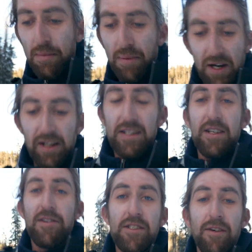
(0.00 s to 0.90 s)
But a
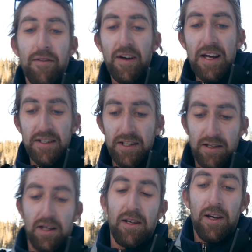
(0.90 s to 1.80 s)
series of
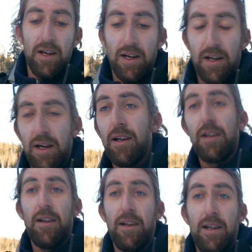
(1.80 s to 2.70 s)
events
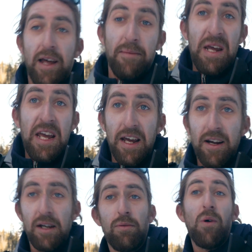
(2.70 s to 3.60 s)
led me
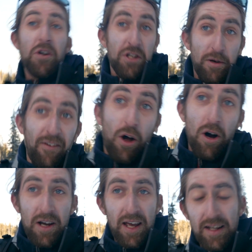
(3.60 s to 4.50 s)
here, watched the vlog,